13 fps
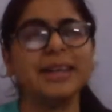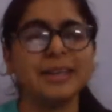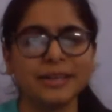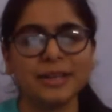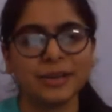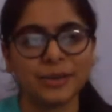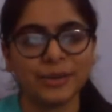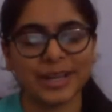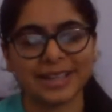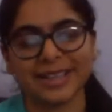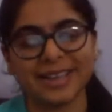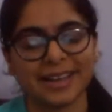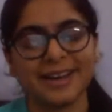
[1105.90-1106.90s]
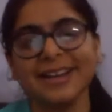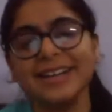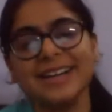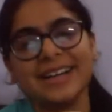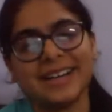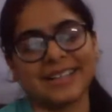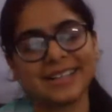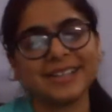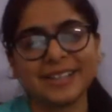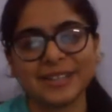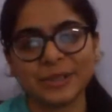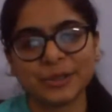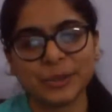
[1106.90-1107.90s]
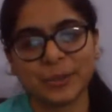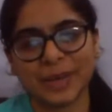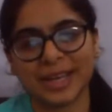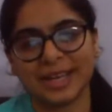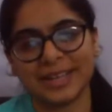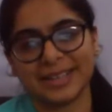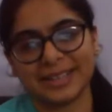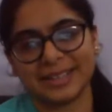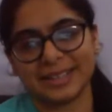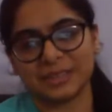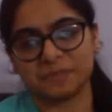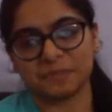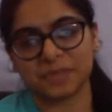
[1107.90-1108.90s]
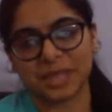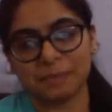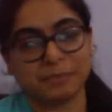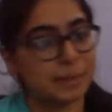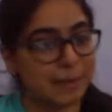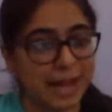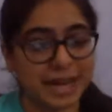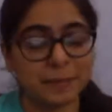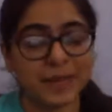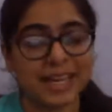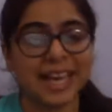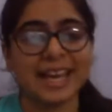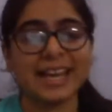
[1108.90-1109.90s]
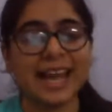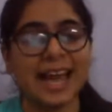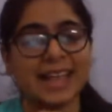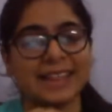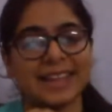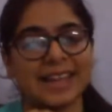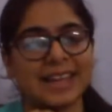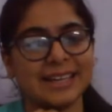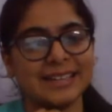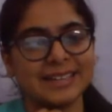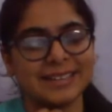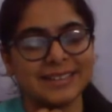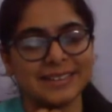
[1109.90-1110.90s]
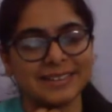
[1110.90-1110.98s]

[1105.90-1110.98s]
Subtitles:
year ago, I think, a year ago, when the pandemic hit, and then